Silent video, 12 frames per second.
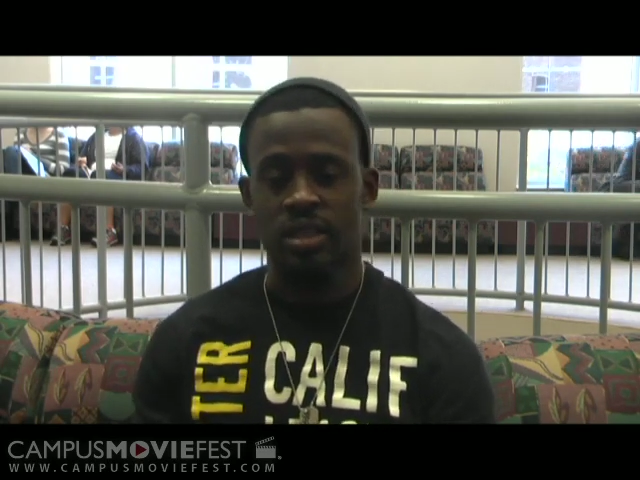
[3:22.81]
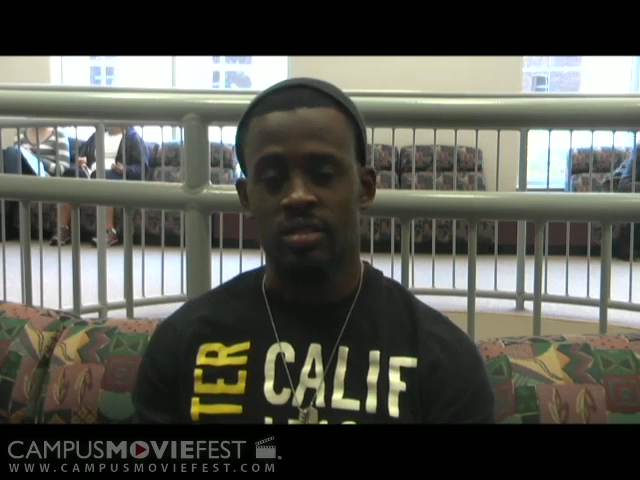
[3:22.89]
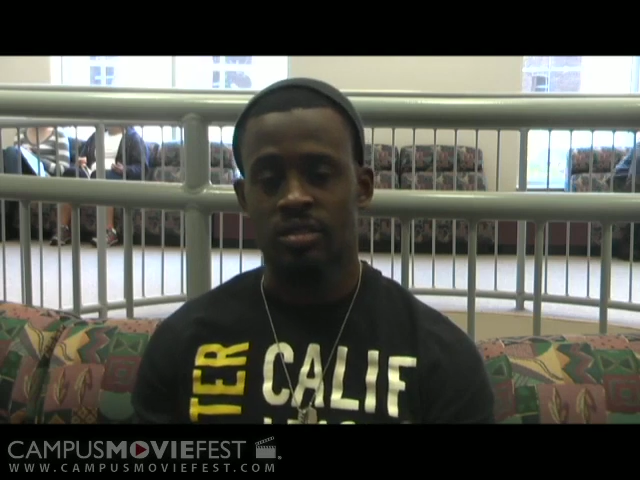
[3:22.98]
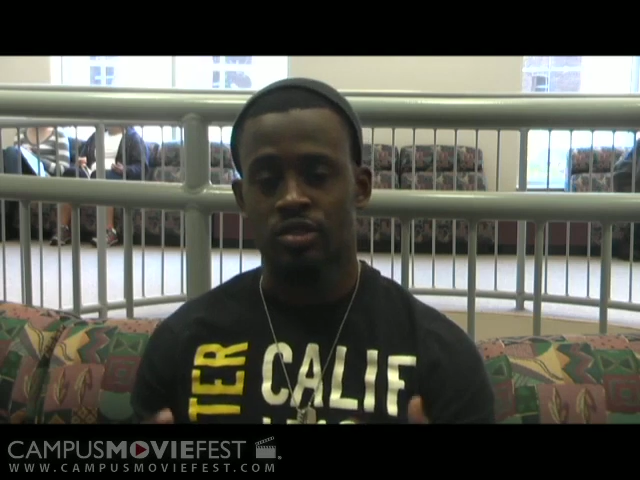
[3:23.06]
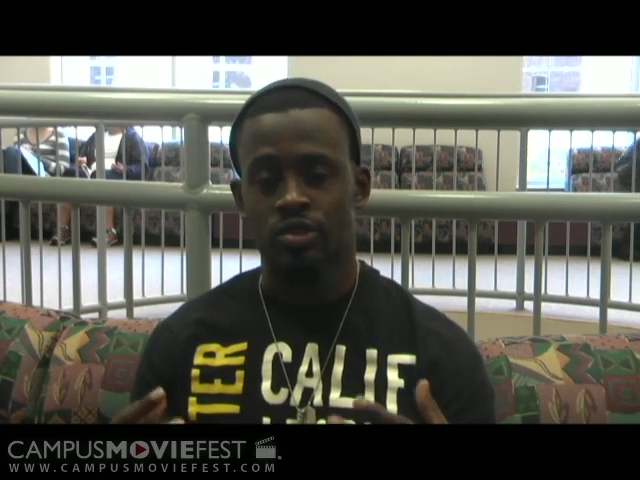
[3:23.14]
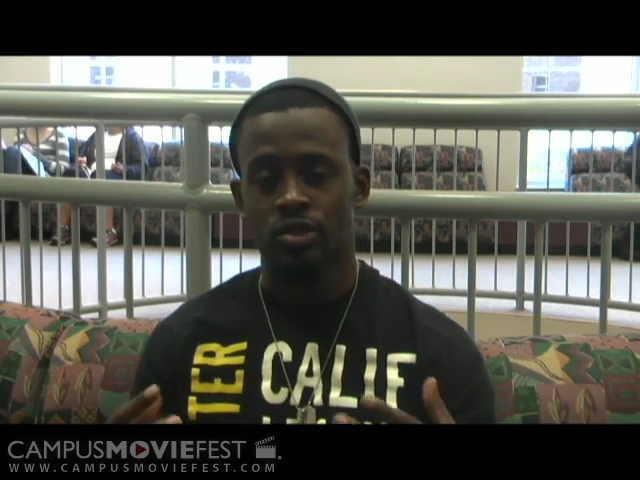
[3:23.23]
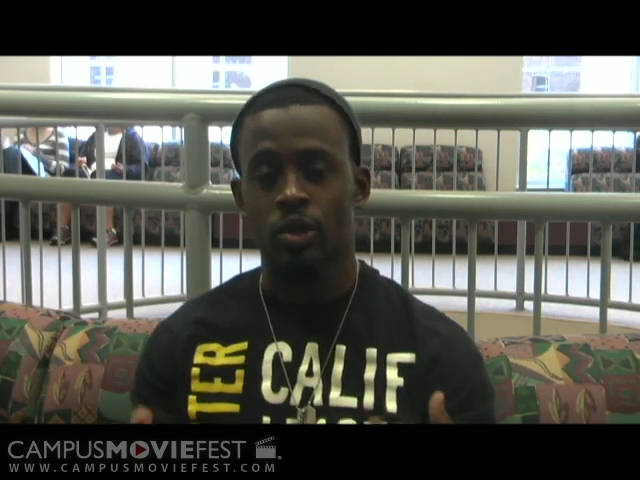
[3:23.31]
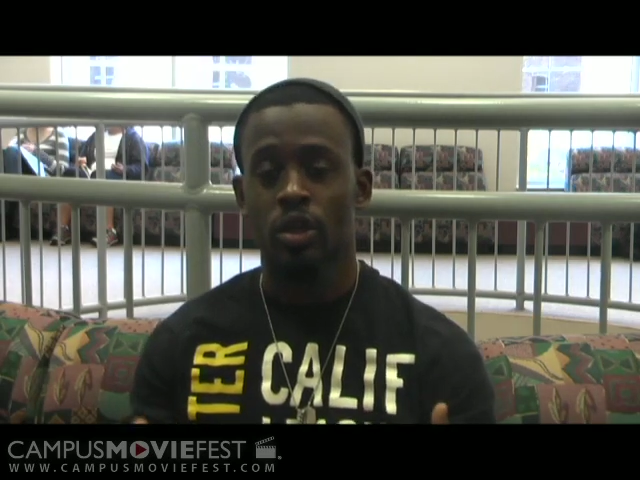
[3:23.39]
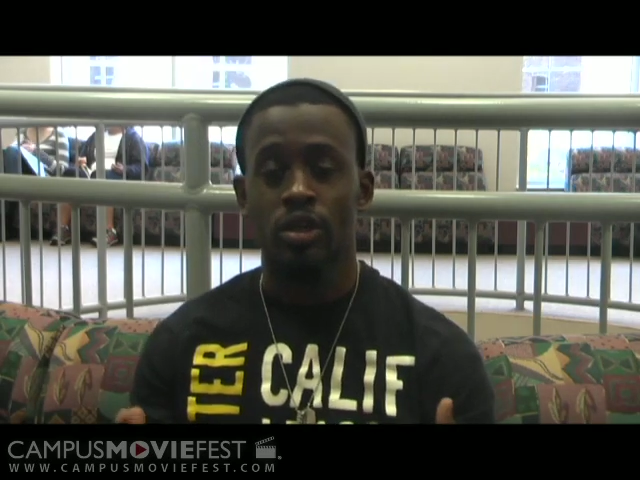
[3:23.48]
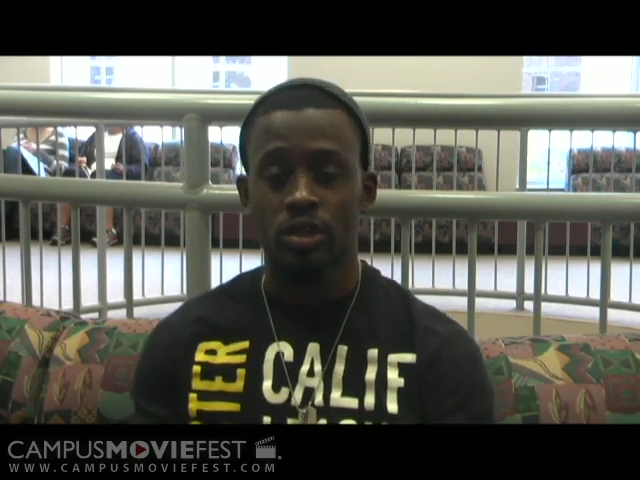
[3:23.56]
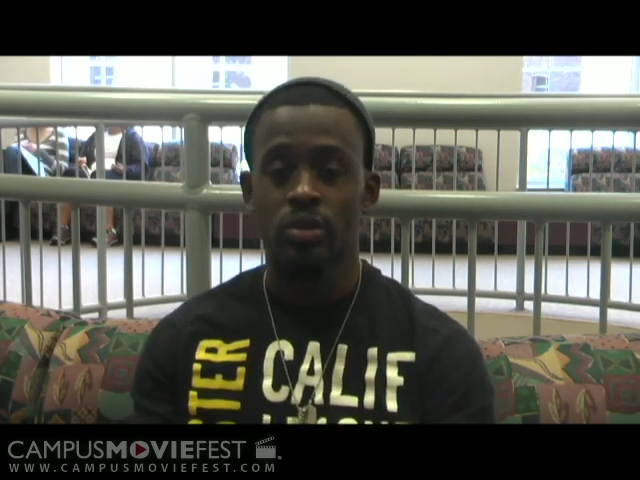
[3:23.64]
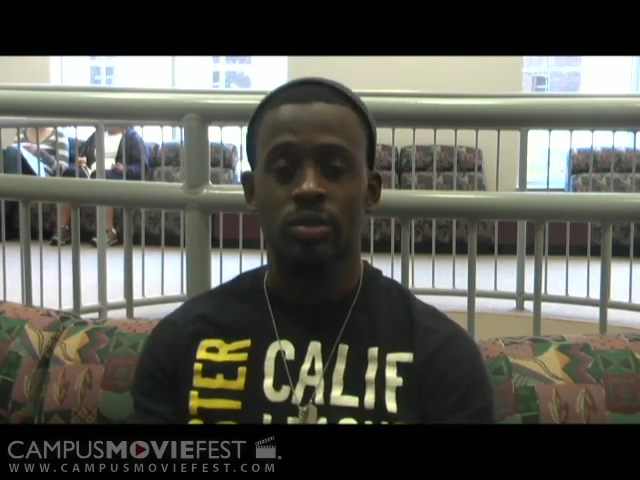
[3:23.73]
that you
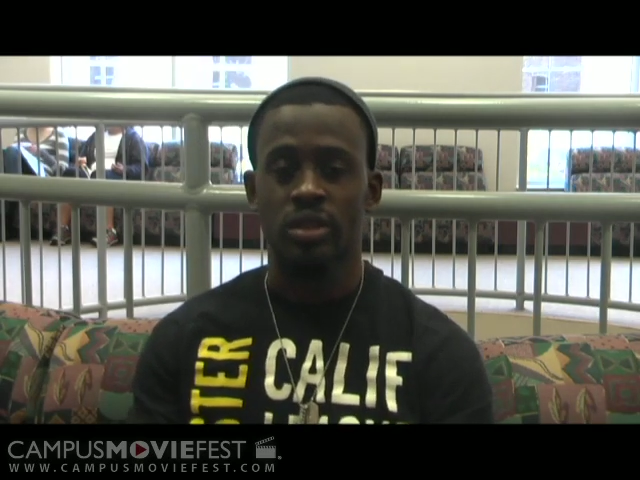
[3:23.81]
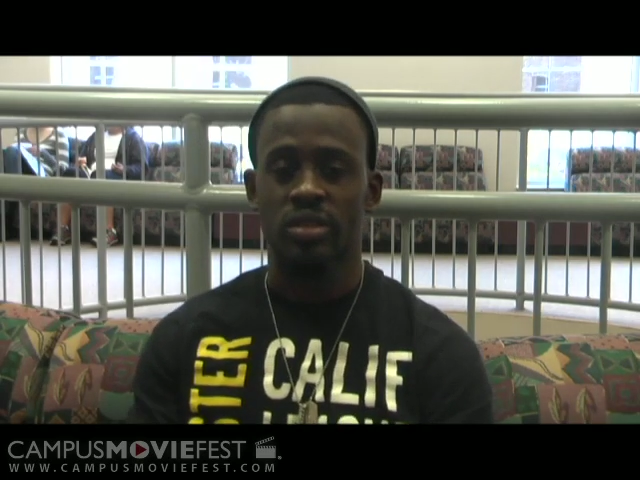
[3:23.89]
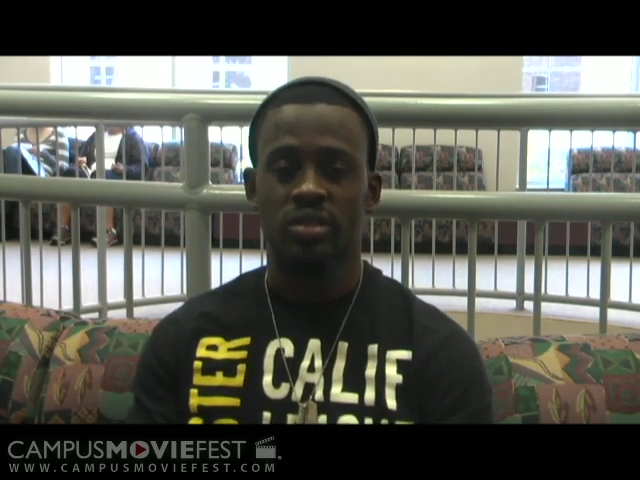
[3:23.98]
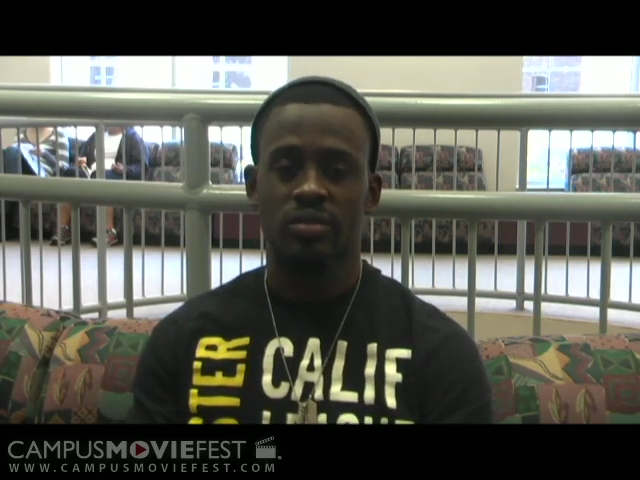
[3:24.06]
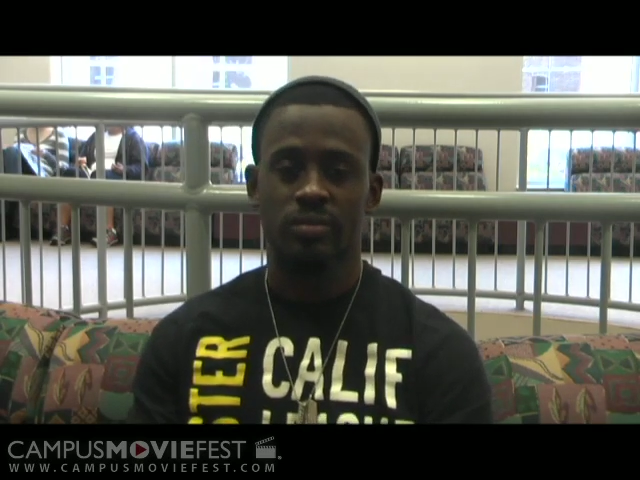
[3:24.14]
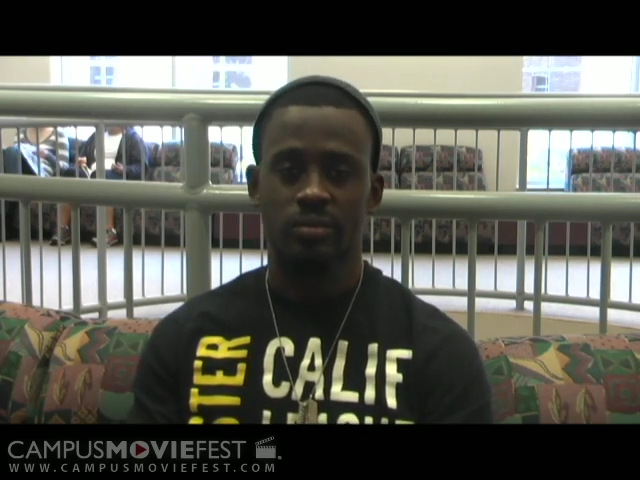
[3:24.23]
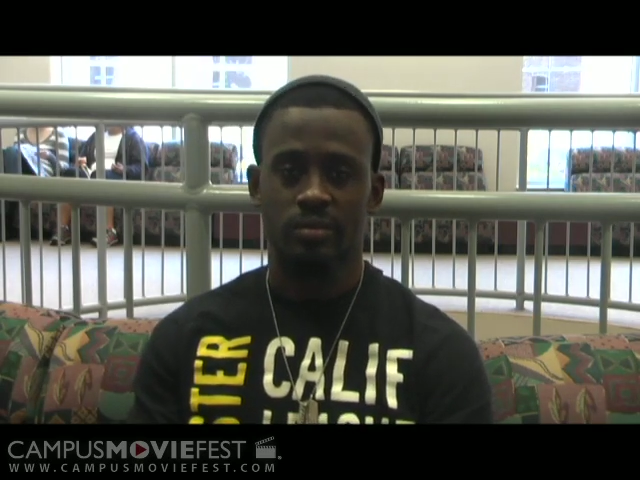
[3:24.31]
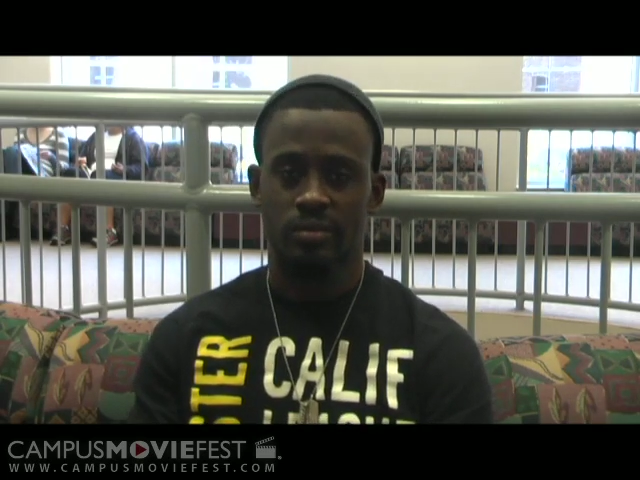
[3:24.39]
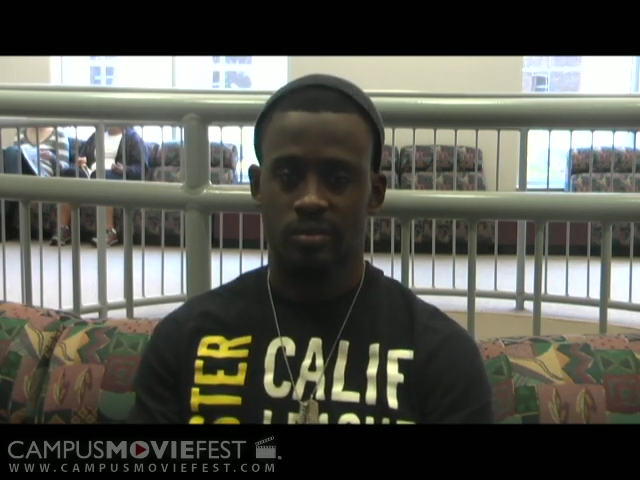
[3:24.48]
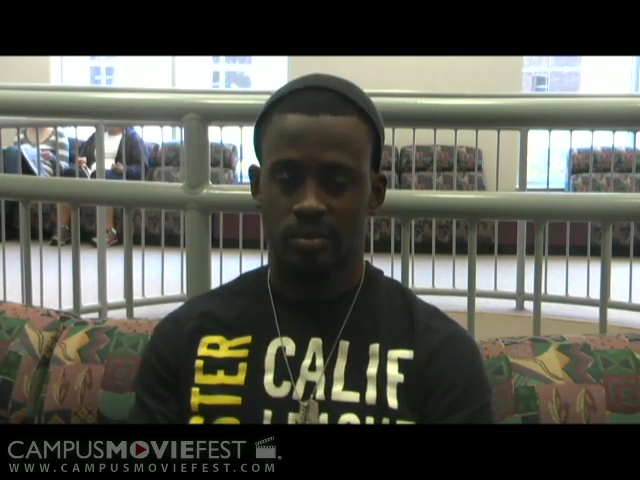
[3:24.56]
can do it